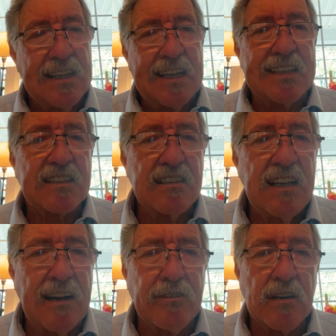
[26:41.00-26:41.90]
It's
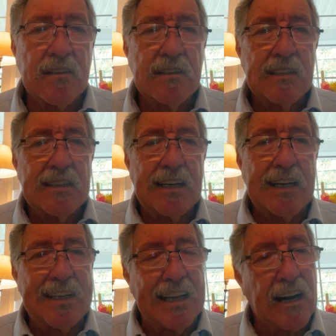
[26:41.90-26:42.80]
never
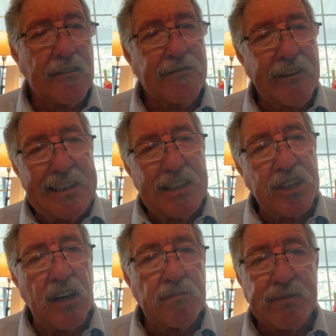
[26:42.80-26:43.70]
in our
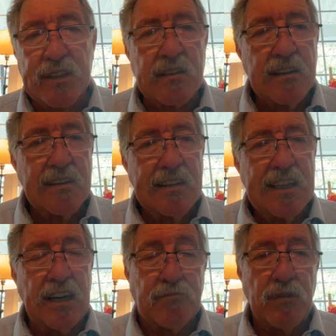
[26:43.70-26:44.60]
friendships,
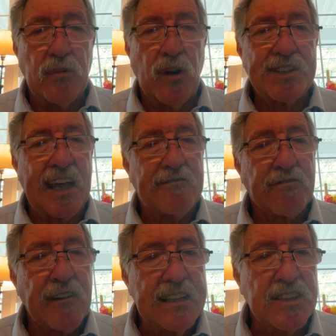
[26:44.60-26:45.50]
if we want that
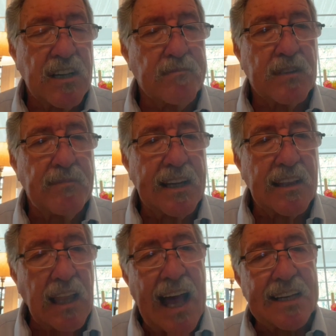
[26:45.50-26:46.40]
friendship to be
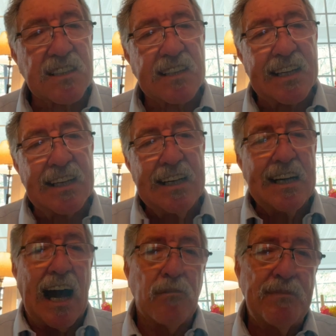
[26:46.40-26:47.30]
lasting,
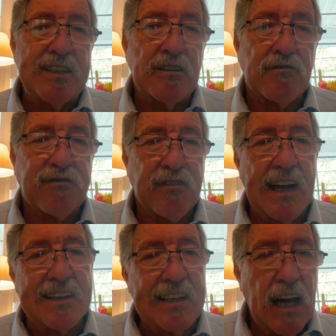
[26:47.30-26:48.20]
I'll be your
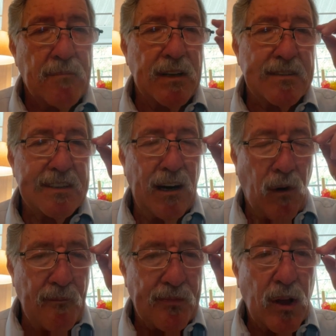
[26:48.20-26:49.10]
friend. But you know
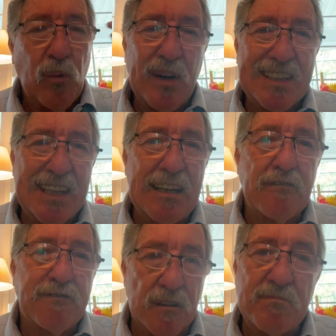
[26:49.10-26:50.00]
what? What's in
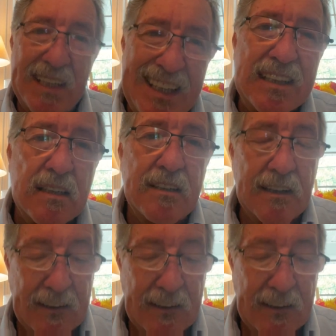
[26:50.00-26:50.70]
it for me?